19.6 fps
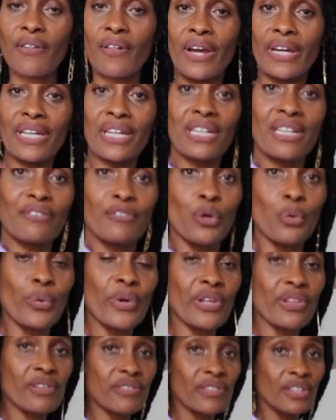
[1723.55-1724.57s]
I can even
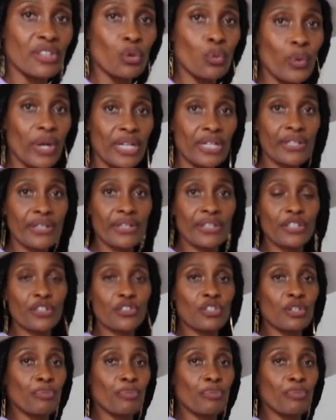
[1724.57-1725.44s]
wear this in the winter. It just